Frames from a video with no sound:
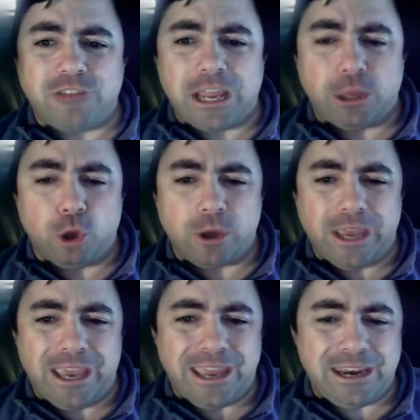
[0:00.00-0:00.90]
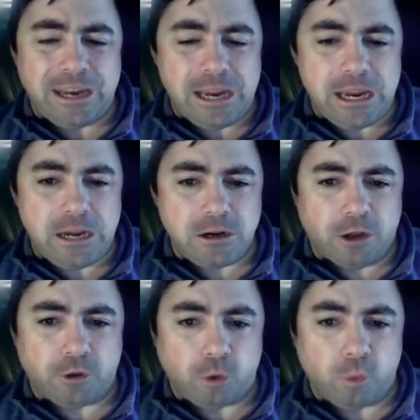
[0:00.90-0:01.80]
take a look at
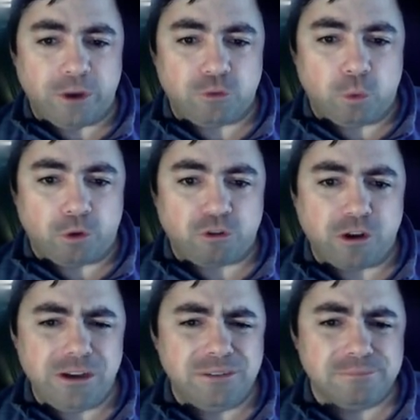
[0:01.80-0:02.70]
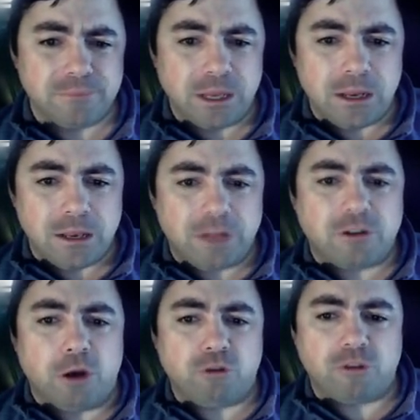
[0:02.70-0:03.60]
another wastewater site. Let's
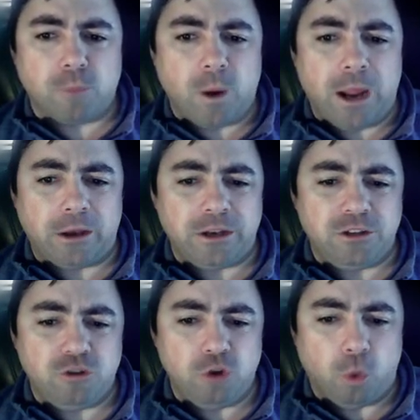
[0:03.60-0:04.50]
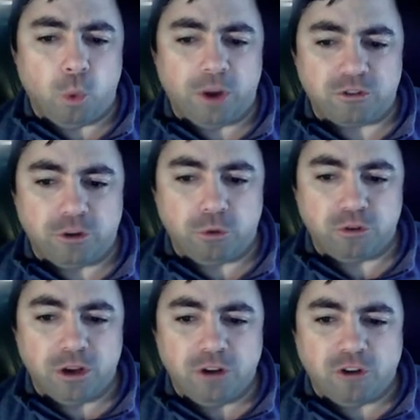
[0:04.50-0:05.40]
go somewhere out into the west coast,
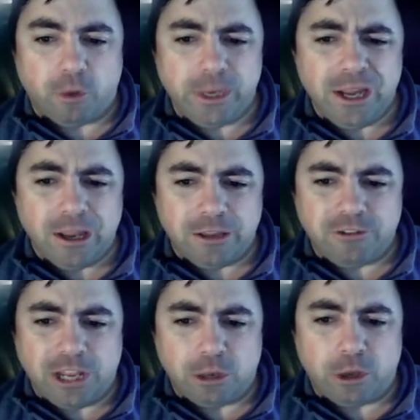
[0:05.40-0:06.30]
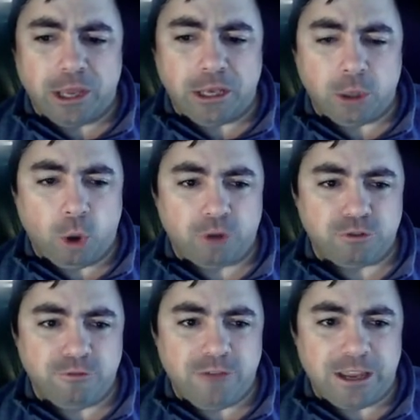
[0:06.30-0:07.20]
shall we? Let's take a look at Las
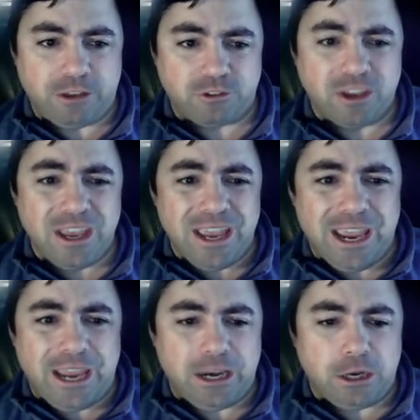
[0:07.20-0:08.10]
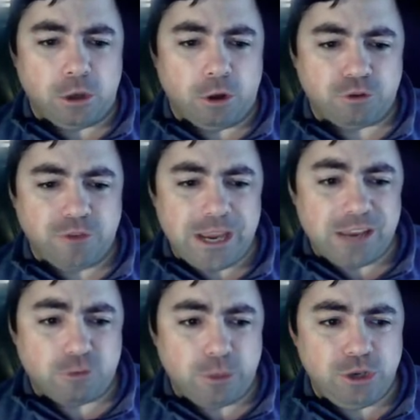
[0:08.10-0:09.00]
Vegas. And in Las
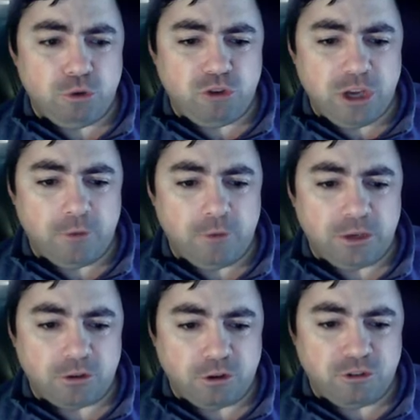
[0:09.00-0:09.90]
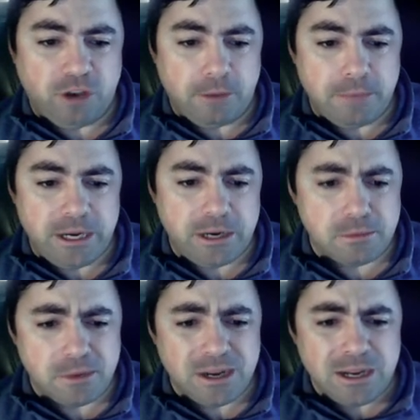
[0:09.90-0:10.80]
Vegas, we do see COVID is listed at medium.
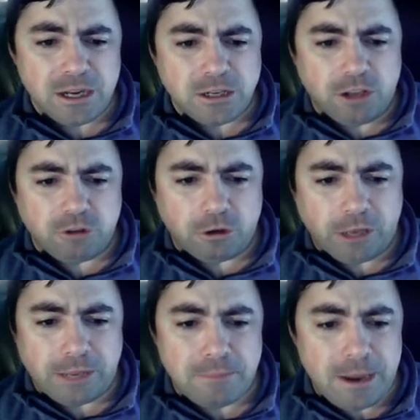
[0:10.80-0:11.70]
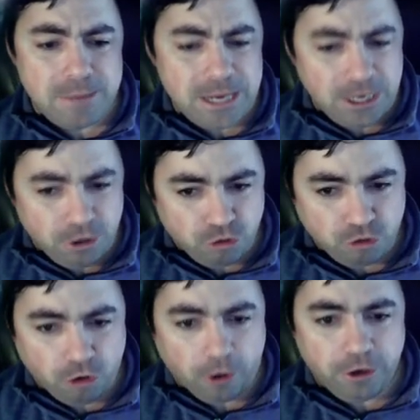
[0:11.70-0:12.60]
Does look like maybe it is
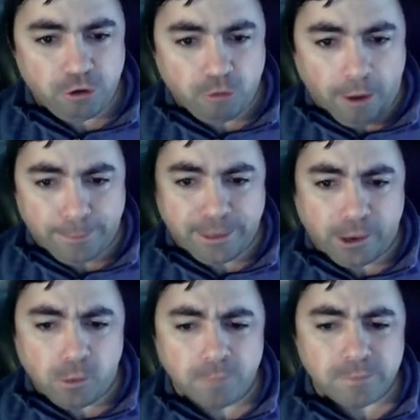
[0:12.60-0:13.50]
starting to drop now.